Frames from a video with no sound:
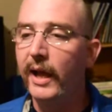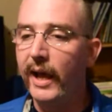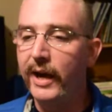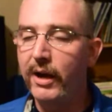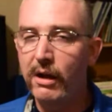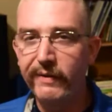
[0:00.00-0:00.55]

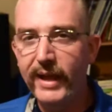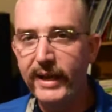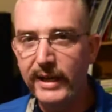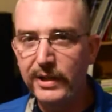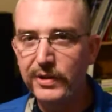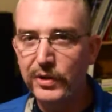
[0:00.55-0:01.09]
And all that
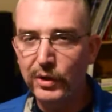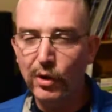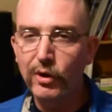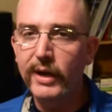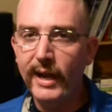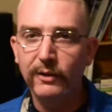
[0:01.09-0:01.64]
is
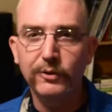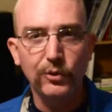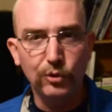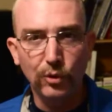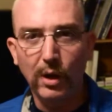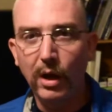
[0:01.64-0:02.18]
learning how to
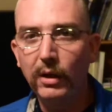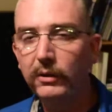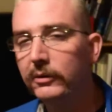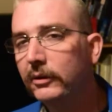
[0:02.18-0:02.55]
draw,